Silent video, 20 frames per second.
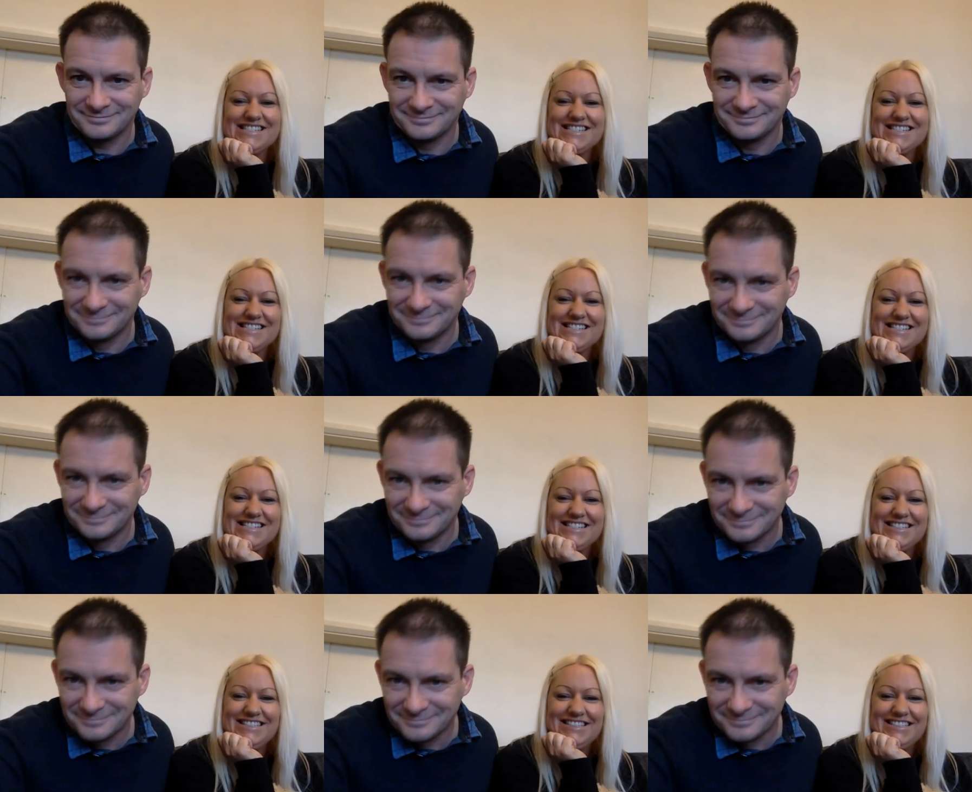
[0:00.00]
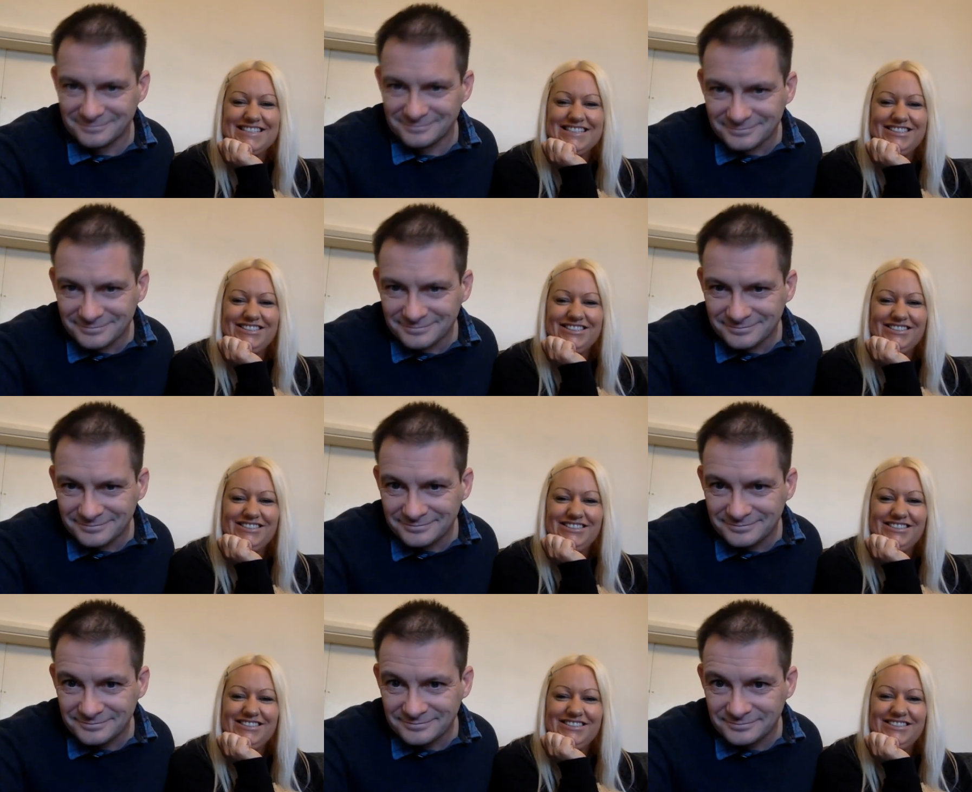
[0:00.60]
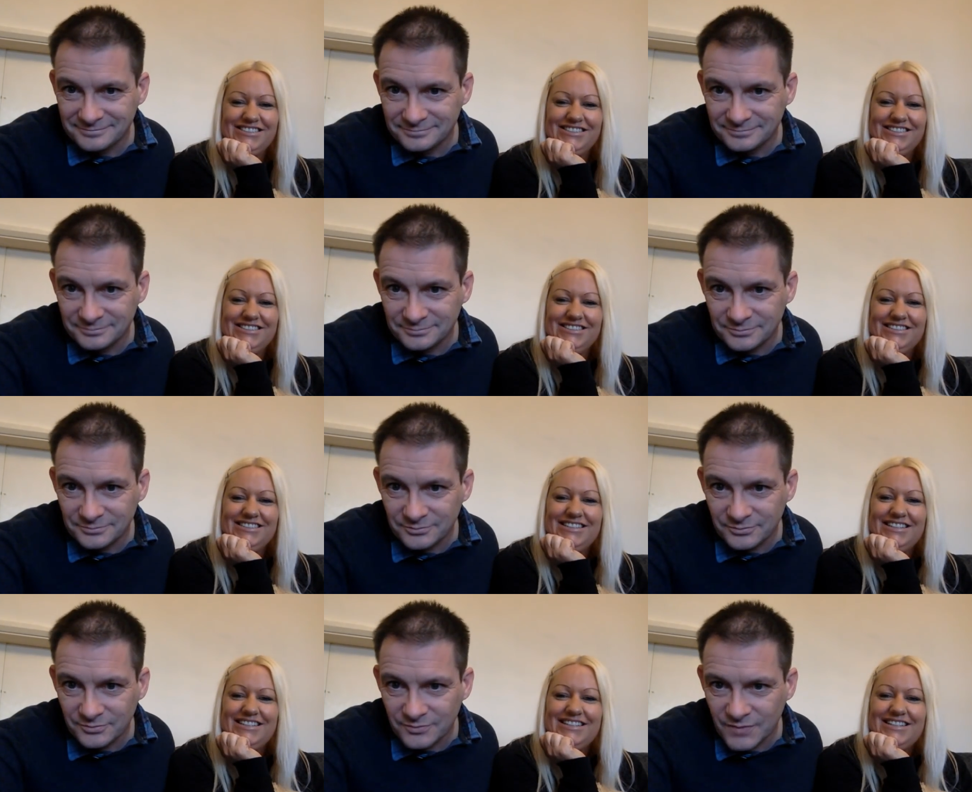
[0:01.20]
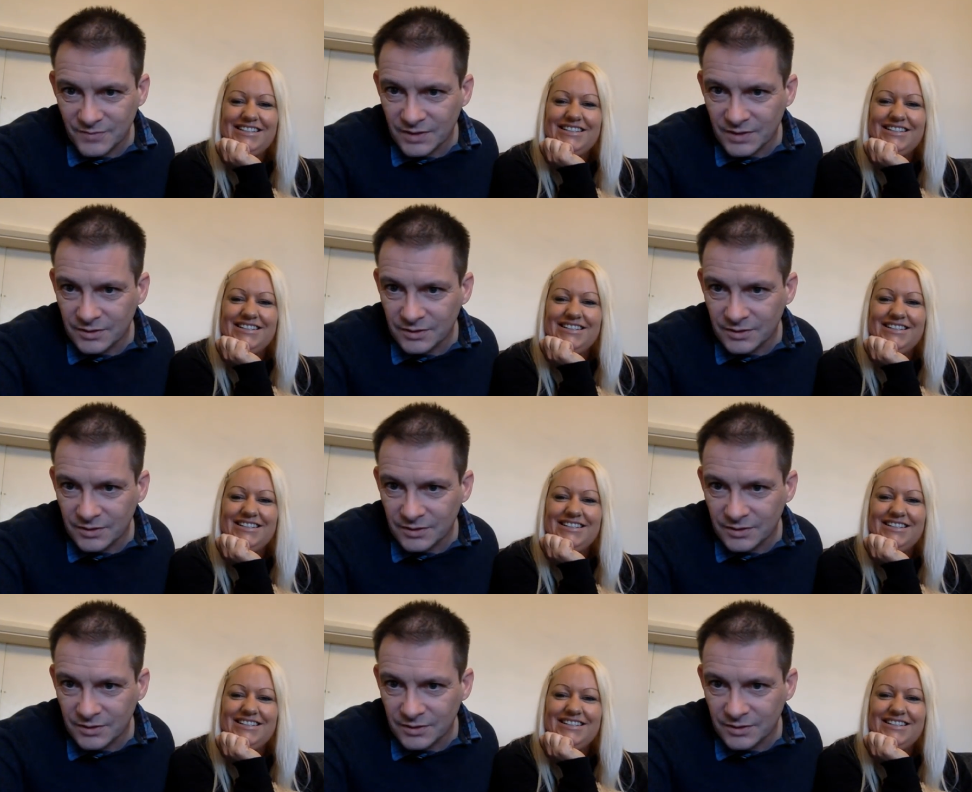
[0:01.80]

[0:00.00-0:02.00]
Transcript: No one is speaking in this clip.